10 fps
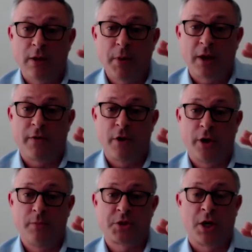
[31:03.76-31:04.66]
the big
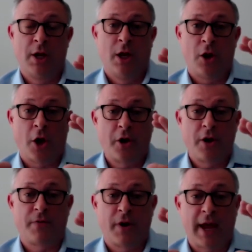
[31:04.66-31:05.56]
firms not
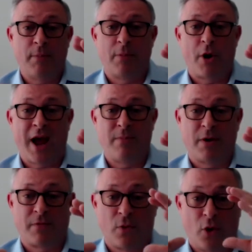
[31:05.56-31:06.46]
only for name and brand,
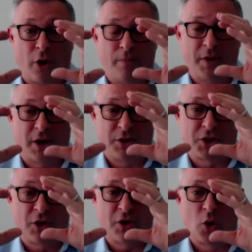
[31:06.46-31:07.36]
but for you know
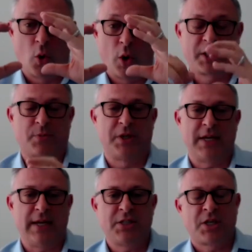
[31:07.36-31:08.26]
certain core
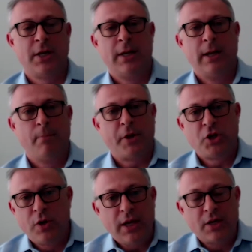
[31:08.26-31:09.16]
expertise. But
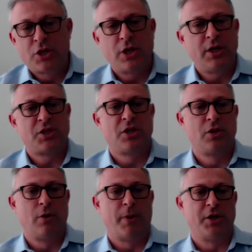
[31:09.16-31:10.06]
you need attorneys to
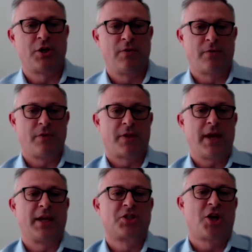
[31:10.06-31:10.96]
do a bunch of different
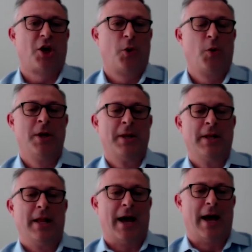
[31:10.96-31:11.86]
things. So
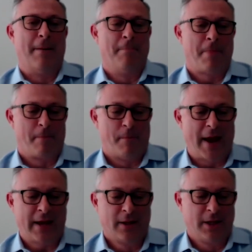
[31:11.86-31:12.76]
um,
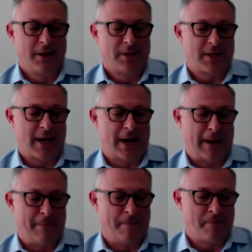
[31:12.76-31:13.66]
Michael and
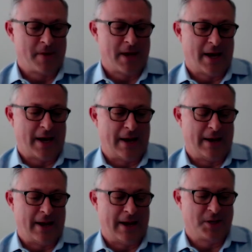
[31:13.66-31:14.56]
um, uh,
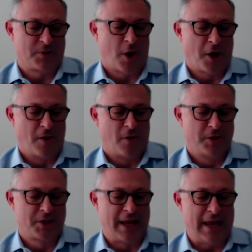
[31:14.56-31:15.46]
and his partner
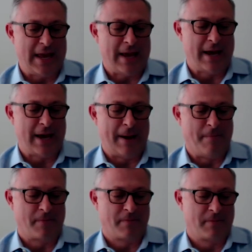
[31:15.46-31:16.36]
Rosalie
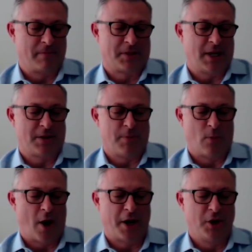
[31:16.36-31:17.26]
um, said to me,
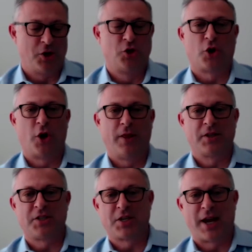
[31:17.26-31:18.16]
"Why don't you join?
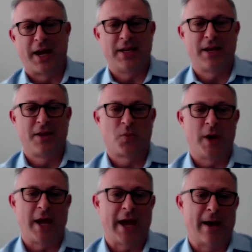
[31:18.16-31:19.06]
This is an idea that
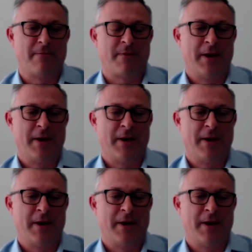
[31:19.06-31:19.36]
we have